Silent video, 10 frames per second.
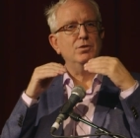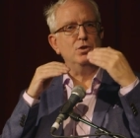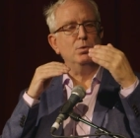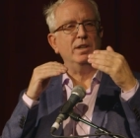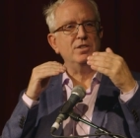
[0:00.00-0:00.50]

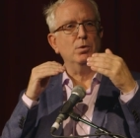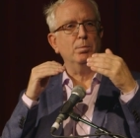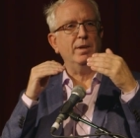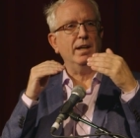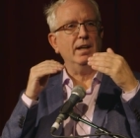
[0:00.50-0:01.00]
doing
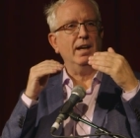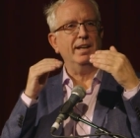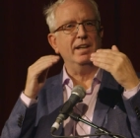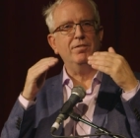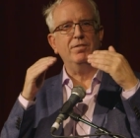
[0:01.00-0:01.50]
something,
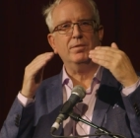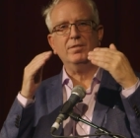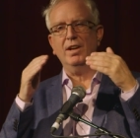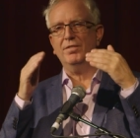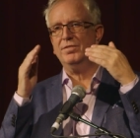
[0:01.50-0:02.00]
and if it,
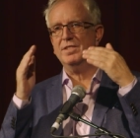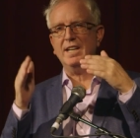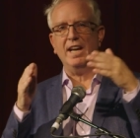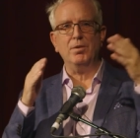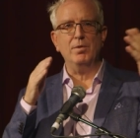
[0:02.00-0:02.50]
I've
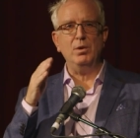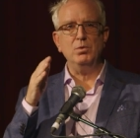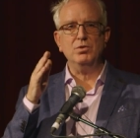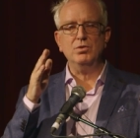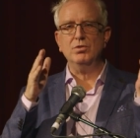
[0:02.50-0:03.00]
to get her
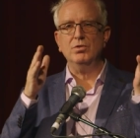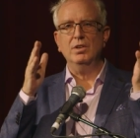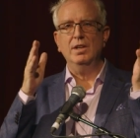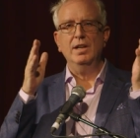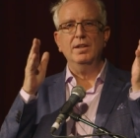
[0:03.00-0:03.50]
out,
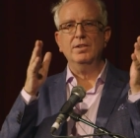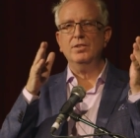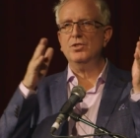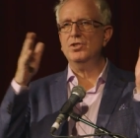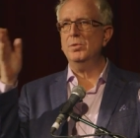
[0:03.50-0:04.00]

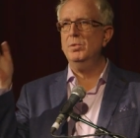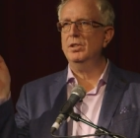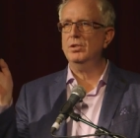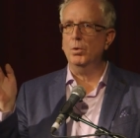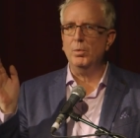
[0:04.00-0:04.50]
she
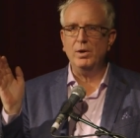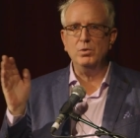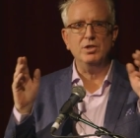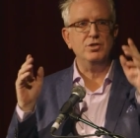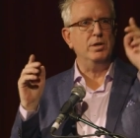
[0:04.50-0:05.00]
will go
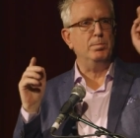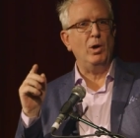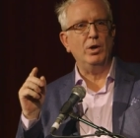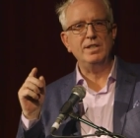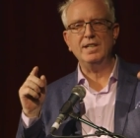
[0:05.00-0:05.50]
out and she'll
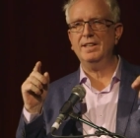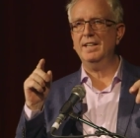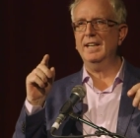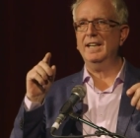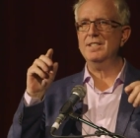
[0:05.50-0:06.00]
point
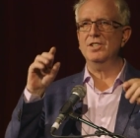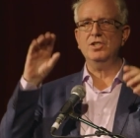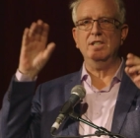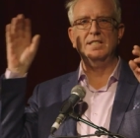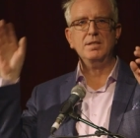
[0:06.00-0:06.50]
at things
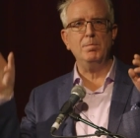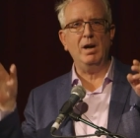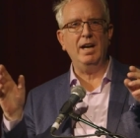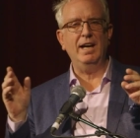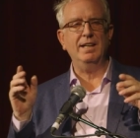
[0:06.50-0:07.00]
and she'll
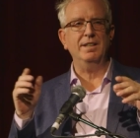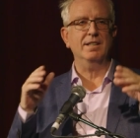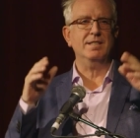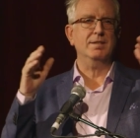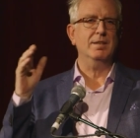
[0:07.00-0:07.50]
smile and
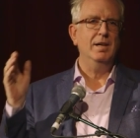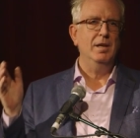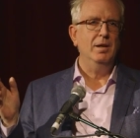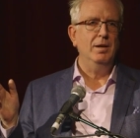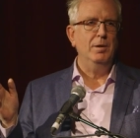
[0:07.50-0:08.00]
you'll
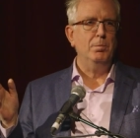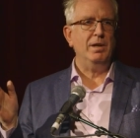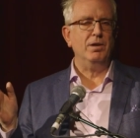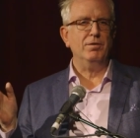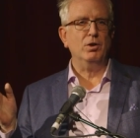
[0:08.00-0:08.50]

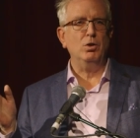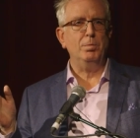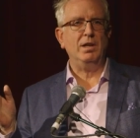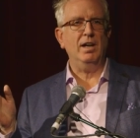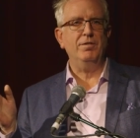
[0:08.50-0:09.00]
bring her for a
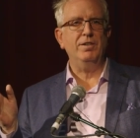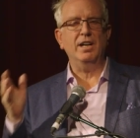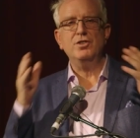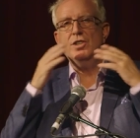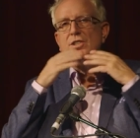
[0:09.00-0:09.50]
cup of coffee.
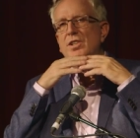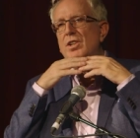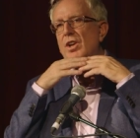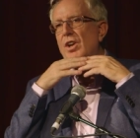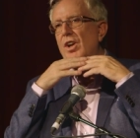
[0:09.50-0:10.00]
And she,
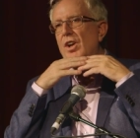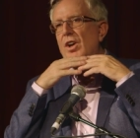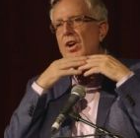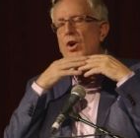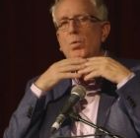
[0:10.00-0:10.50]

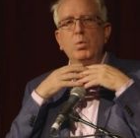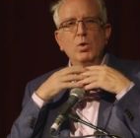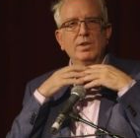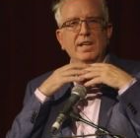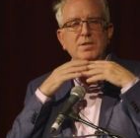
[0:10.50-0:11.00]
her
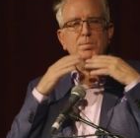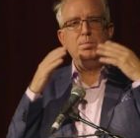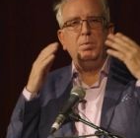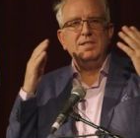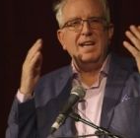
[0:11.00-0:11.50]
world, that's
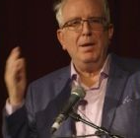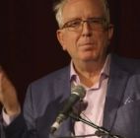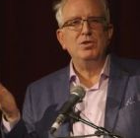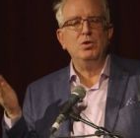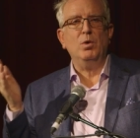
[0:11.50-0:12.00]
what's
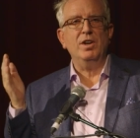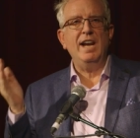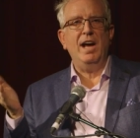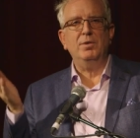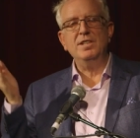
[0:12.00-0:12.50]
happened to her
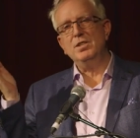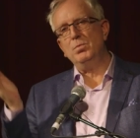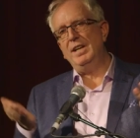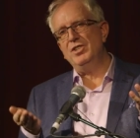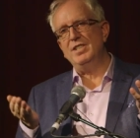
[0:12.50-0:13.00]
now. This
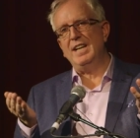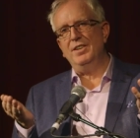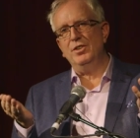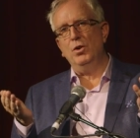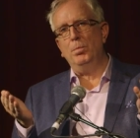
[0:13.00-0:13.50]
is where she's
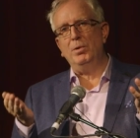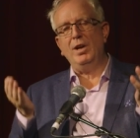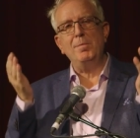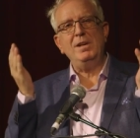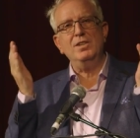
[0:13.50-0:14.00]
ending up.
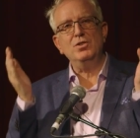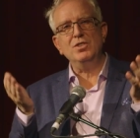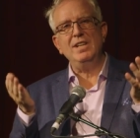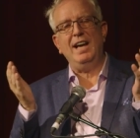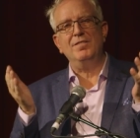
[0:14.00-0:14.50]
But I mean, it
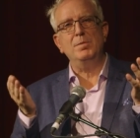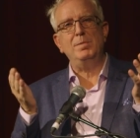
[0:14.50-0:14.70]
doesn't have